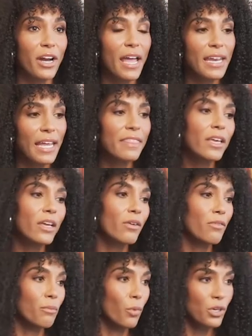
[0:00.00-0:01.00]
and i think
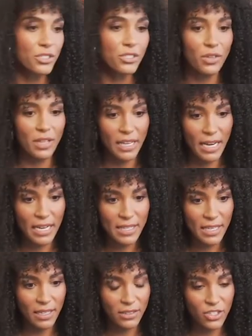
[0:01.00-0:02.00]
more so than
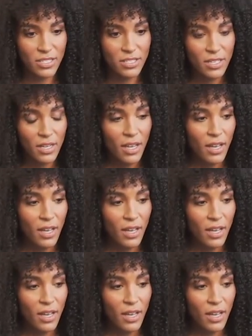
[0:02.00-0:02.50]
anything just